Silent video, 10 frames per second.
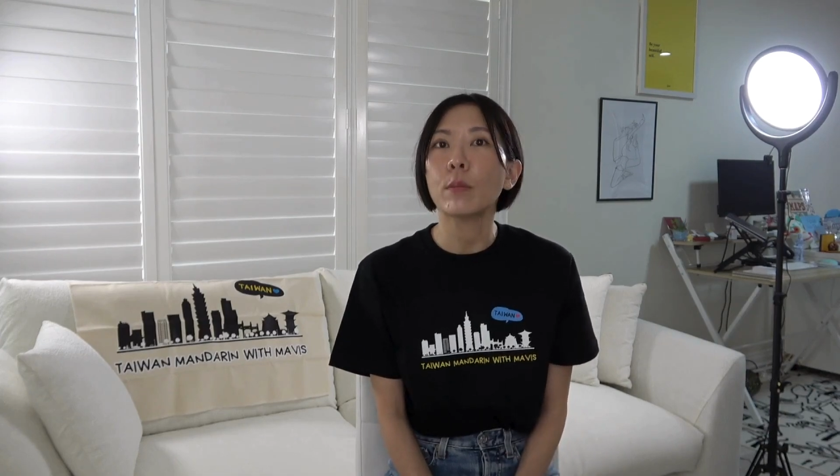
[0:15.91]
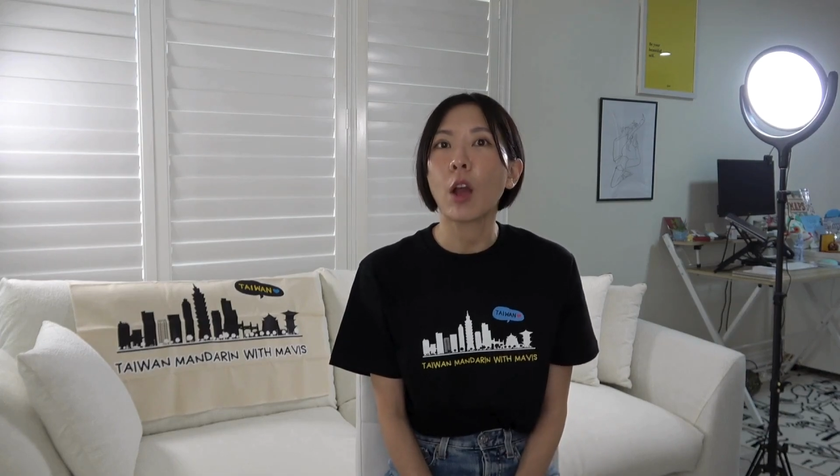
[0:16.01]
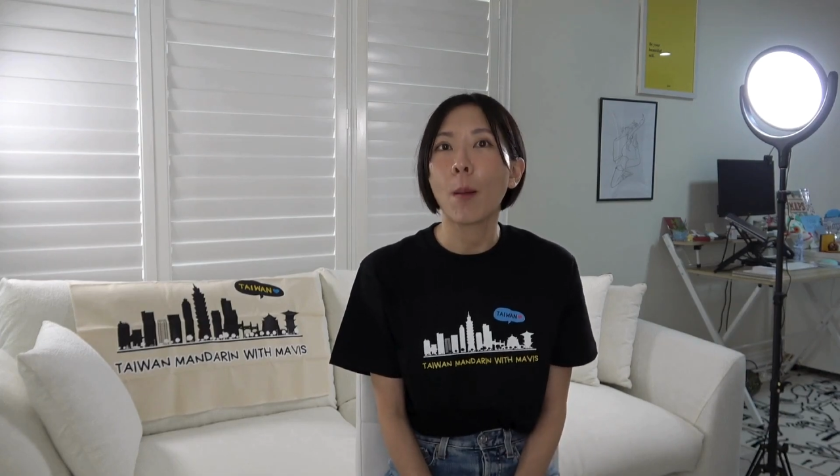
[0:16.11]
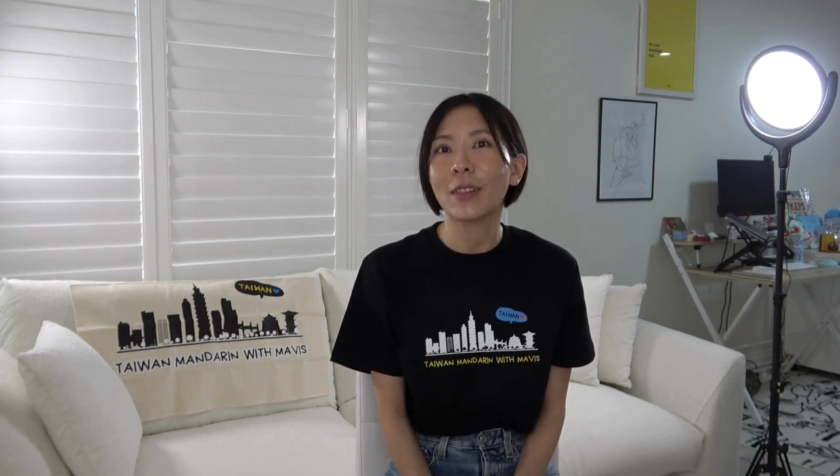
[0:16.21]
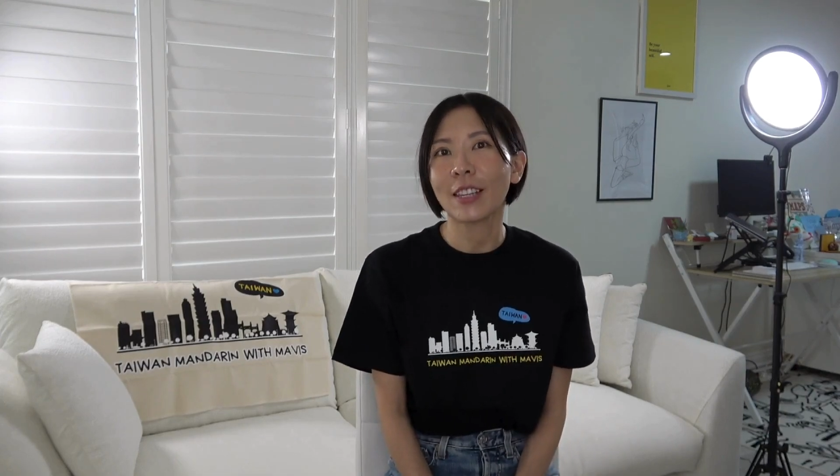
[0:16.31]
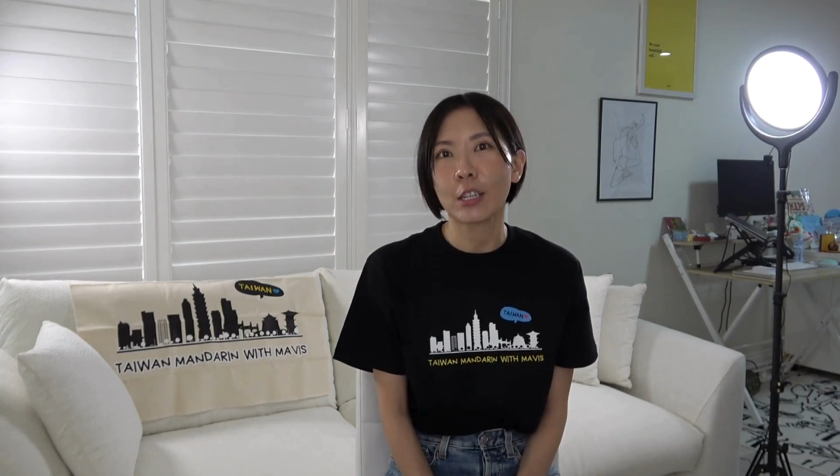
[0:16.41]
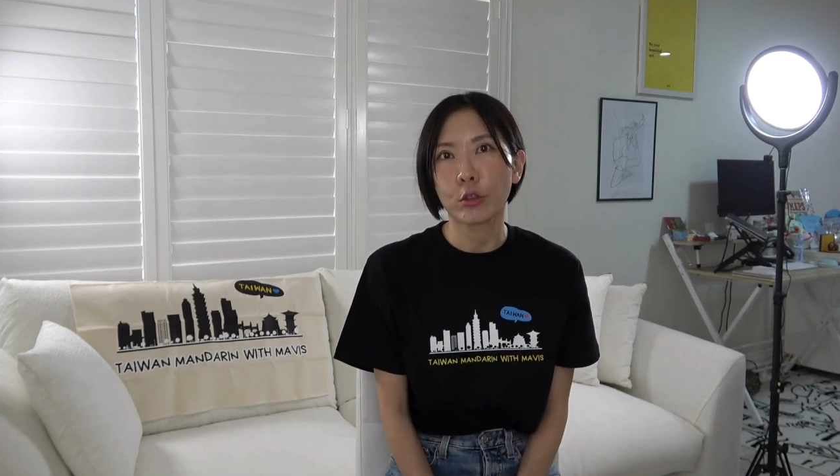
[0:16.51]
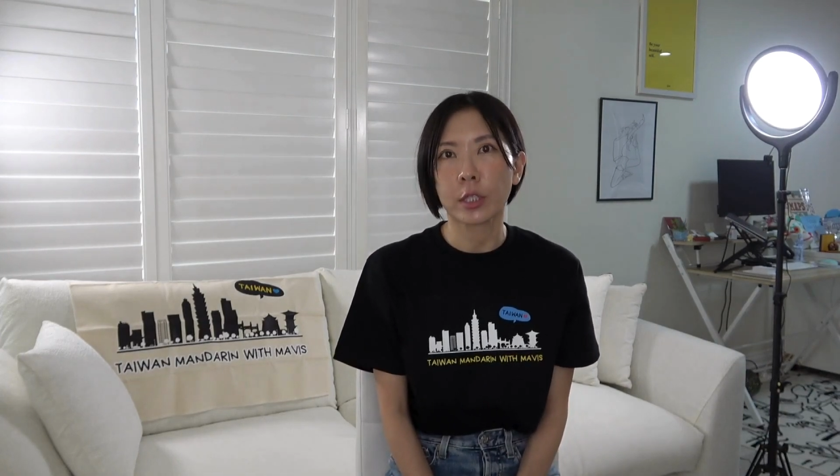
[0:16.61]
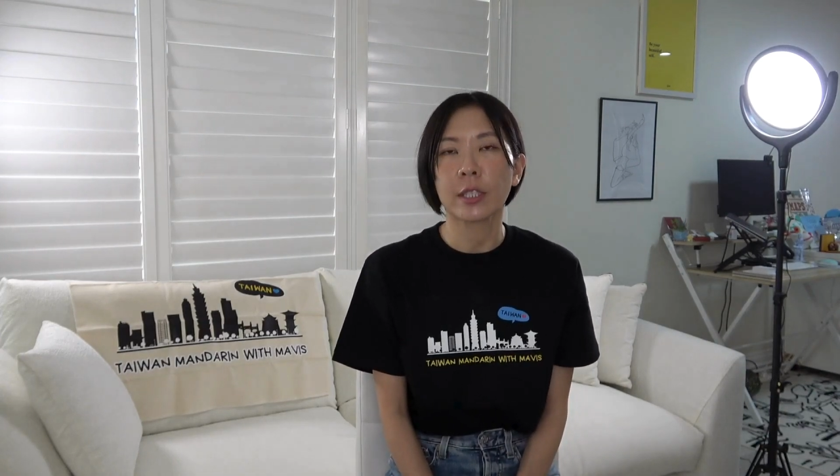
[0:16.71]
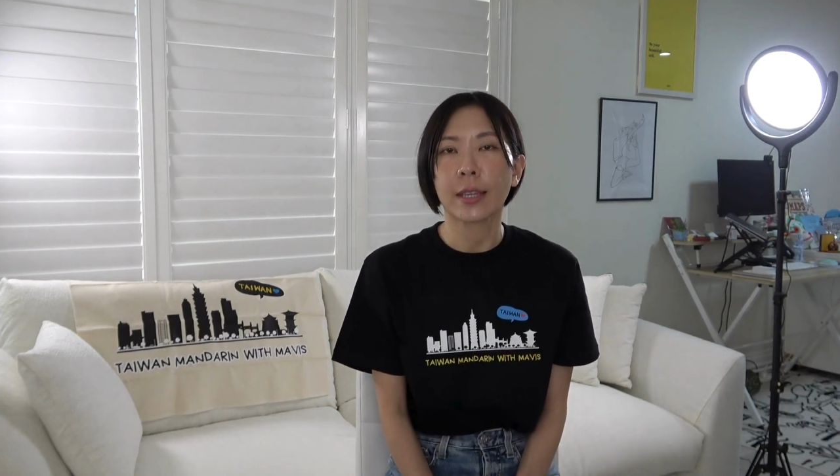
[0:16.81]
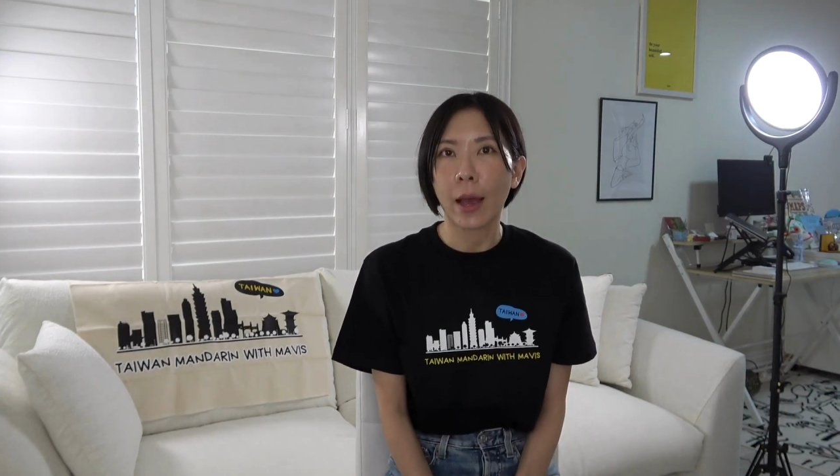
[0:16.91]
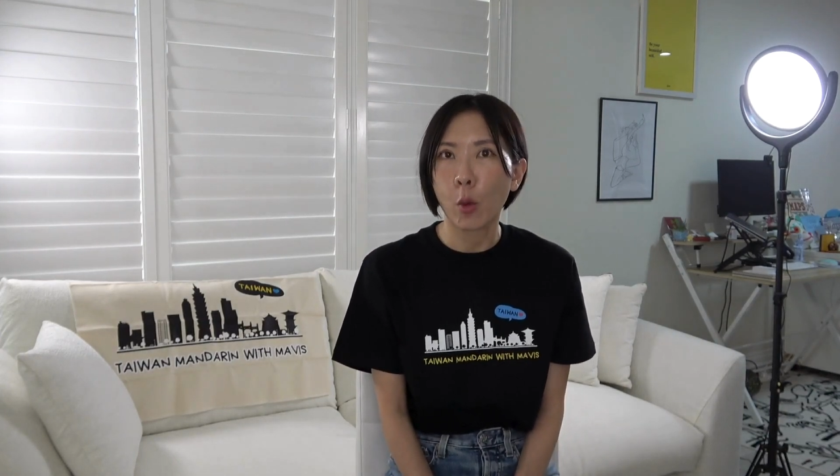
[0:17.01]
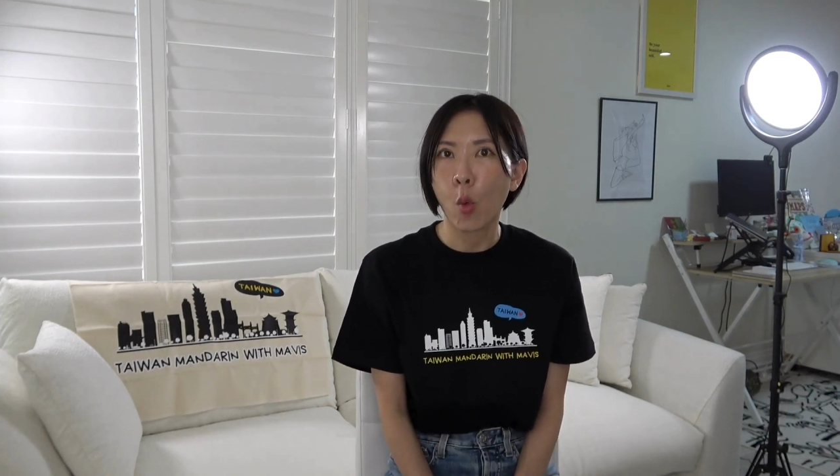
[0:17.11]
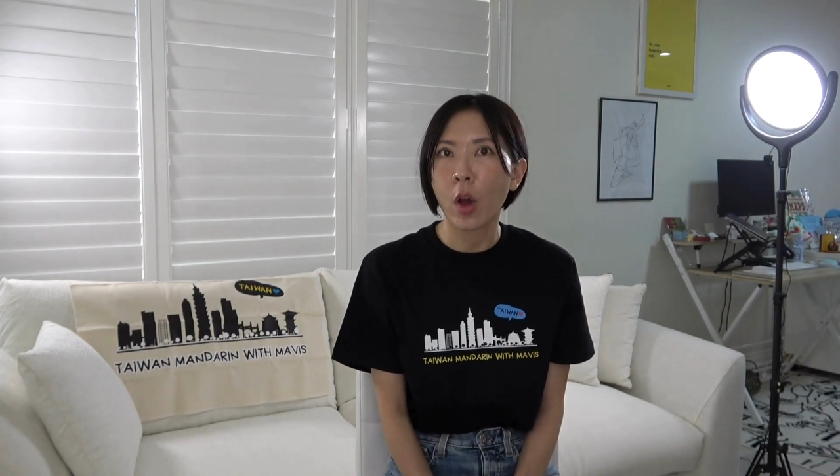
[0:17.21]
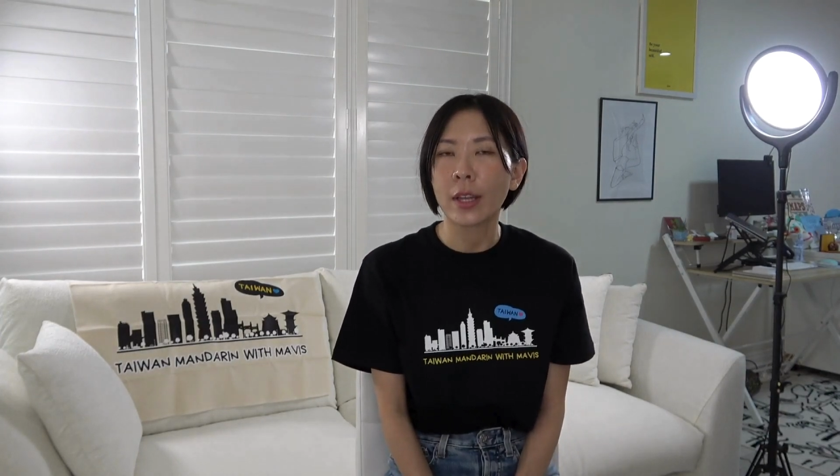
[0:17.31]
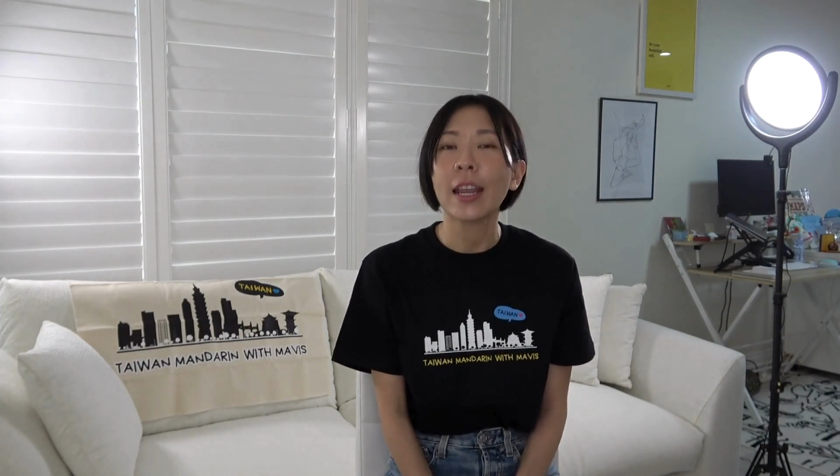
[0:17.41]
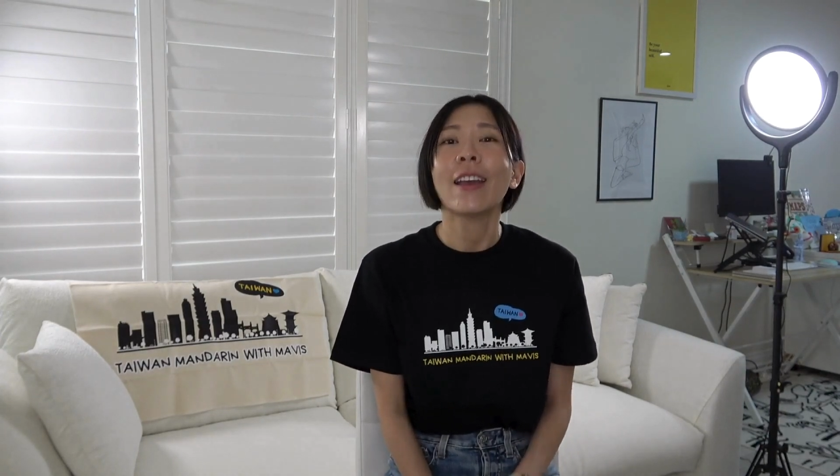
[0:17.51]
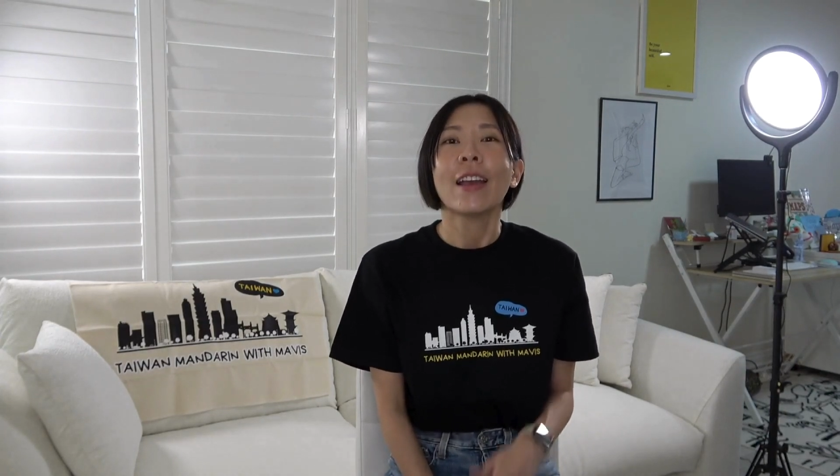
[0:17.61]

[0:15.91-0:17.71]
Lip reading: commonly used in Taiwan.